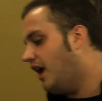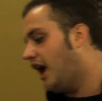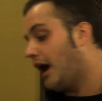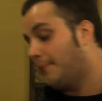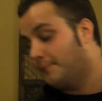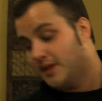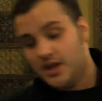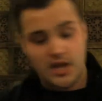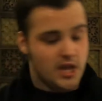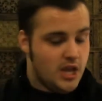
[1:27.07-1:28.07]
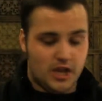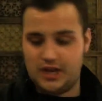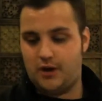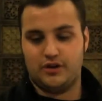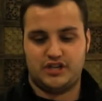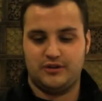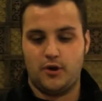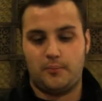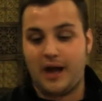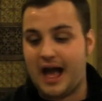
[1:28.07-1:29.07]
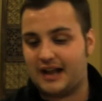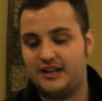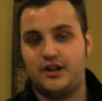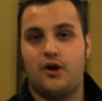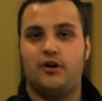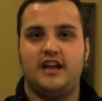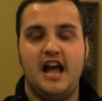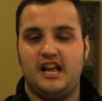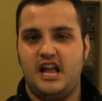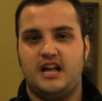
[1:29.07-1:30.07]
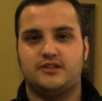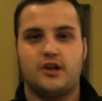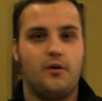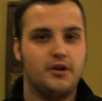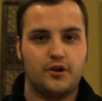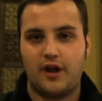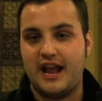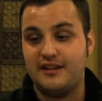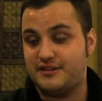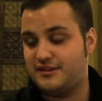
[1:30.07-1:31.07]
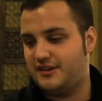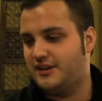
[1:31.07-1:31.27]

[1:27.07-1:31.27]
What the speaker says: And she wrote back, yeah, it's going great,